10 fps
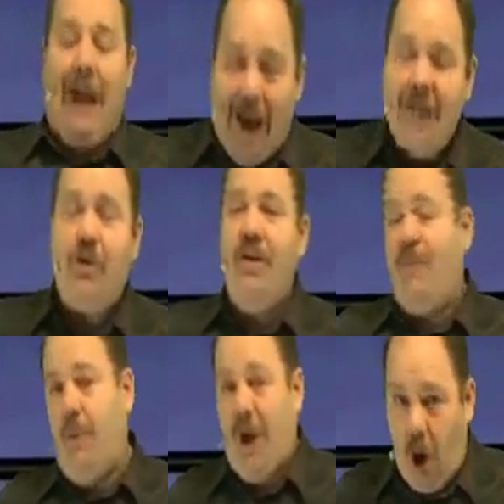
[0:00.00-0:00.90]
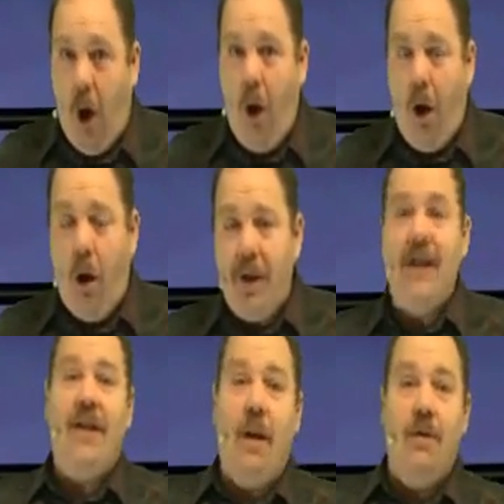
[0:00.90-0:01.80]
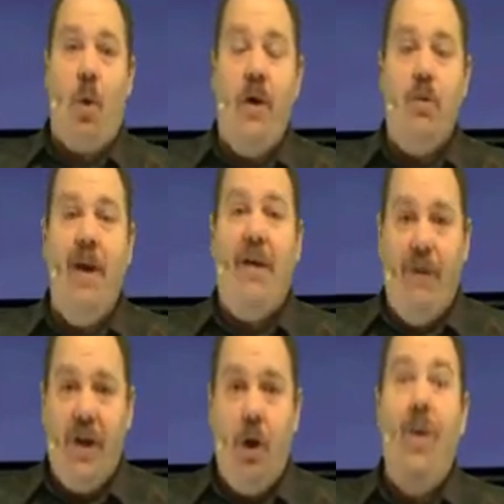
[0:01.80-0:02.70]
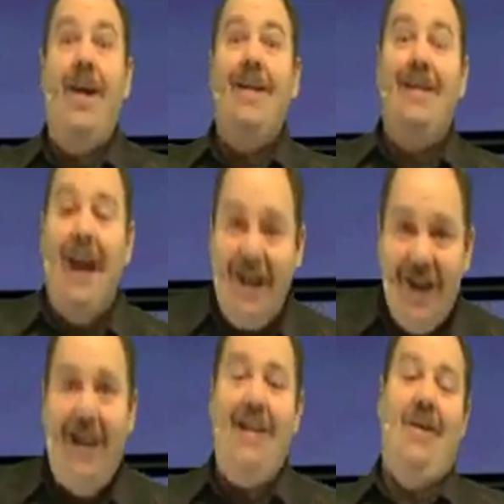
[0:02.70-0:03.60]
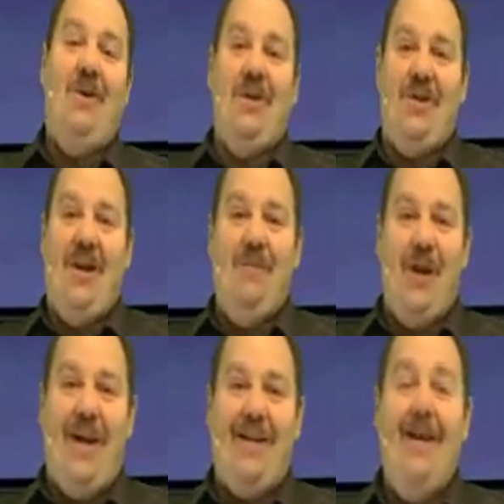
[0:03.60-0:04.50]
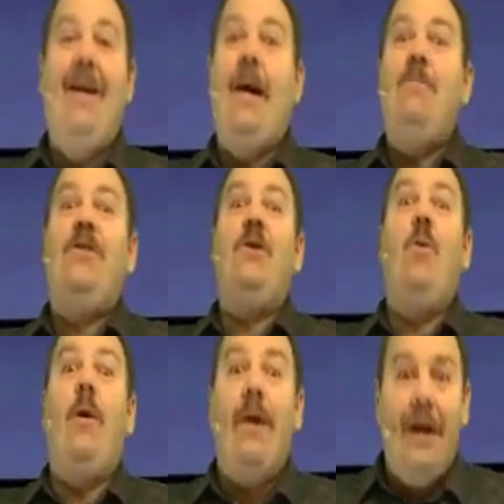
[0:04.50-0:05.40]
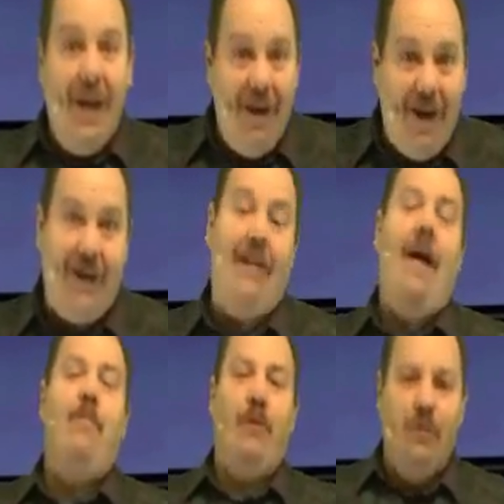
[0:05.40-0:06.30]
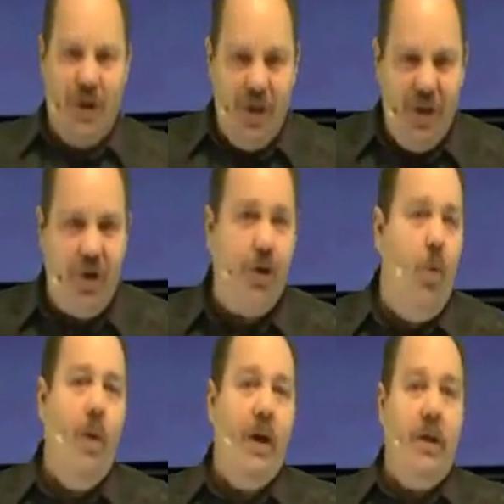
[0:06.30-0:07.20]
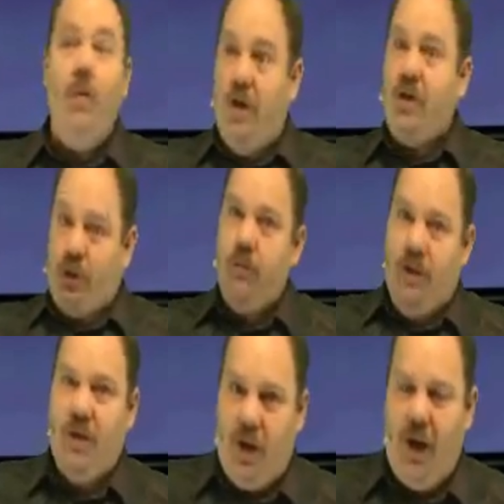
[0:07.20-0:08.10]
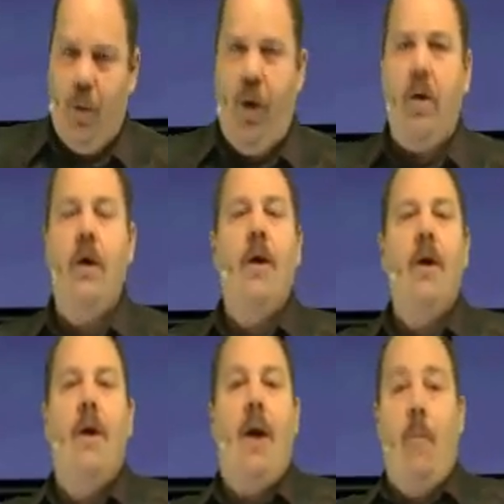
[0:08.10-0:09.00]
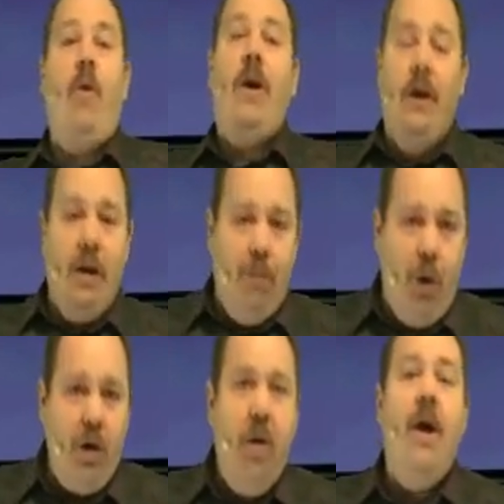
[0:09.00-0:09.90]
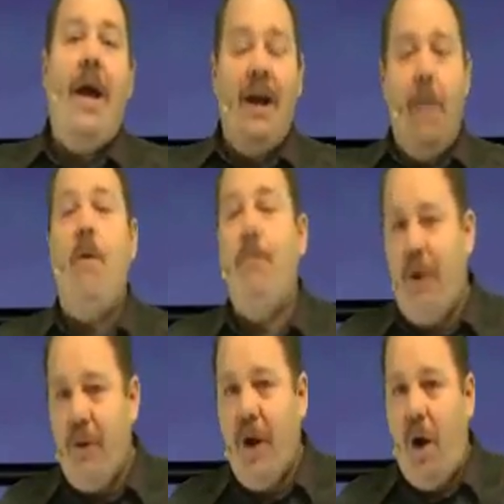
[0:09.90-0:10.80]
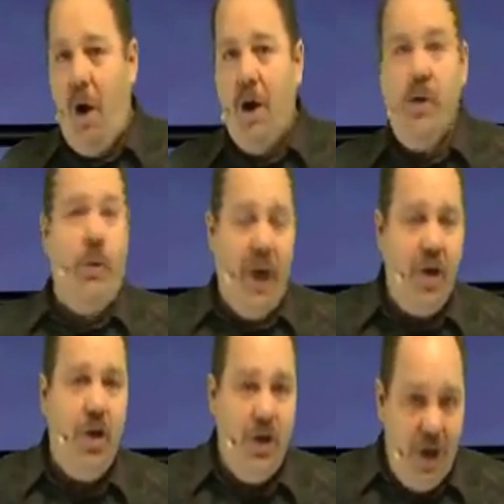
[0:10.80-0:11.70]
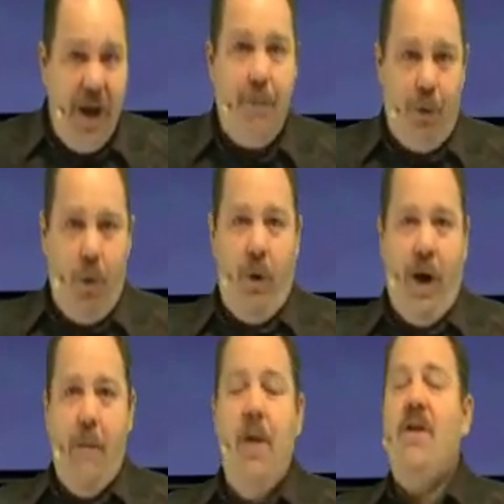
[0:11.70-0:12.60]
Actually, if you recall, I said I was going to make a video dedicated to the subject. I'm still working on it. I'm producing this show weekly, which is a lot of work. I'm working on a book, and I'm appearing on Creation Today program,